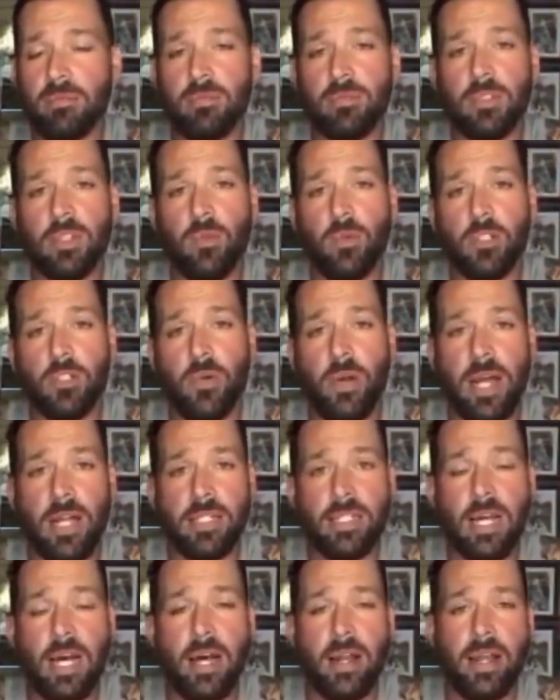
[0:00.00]
What's going on,
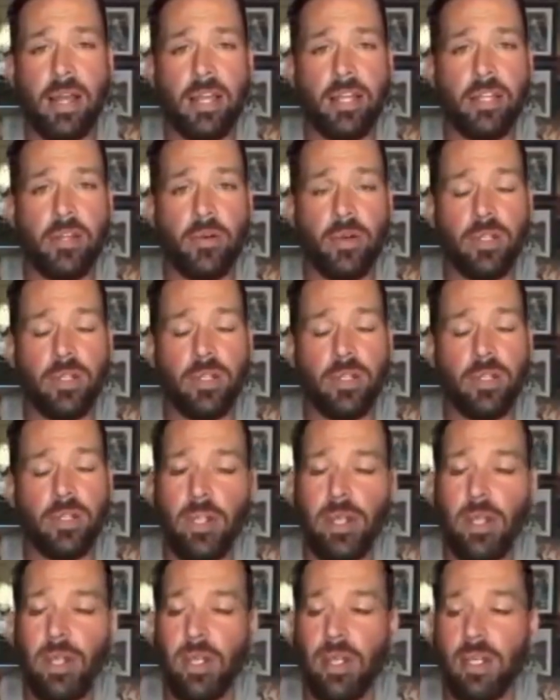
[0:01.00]
Todd? How you doing?
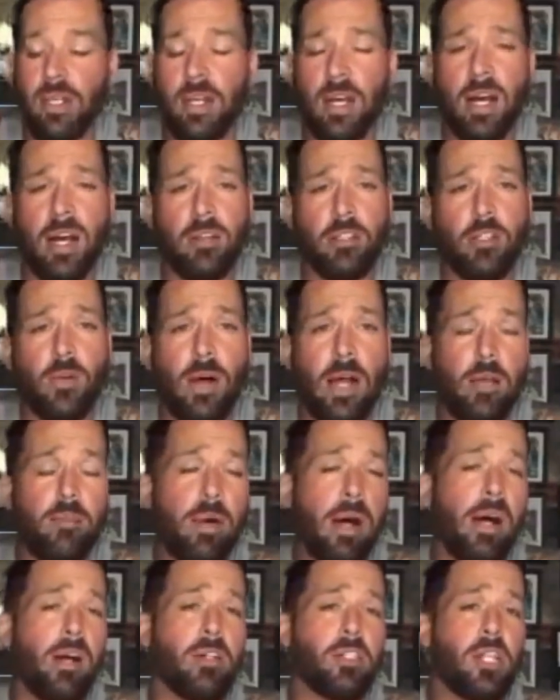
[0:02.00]
So I
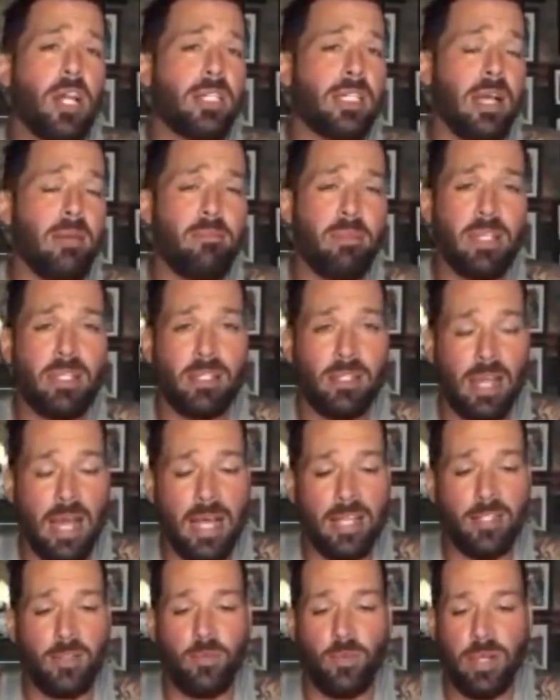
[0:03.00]
apologize. I missed
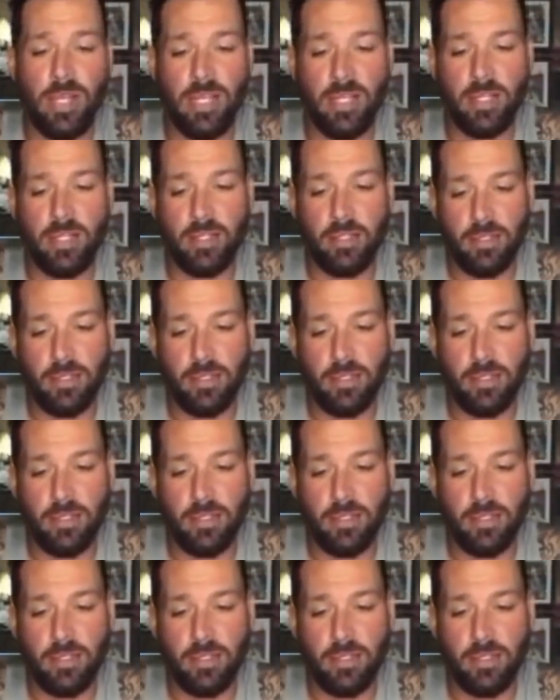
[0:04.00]
last week.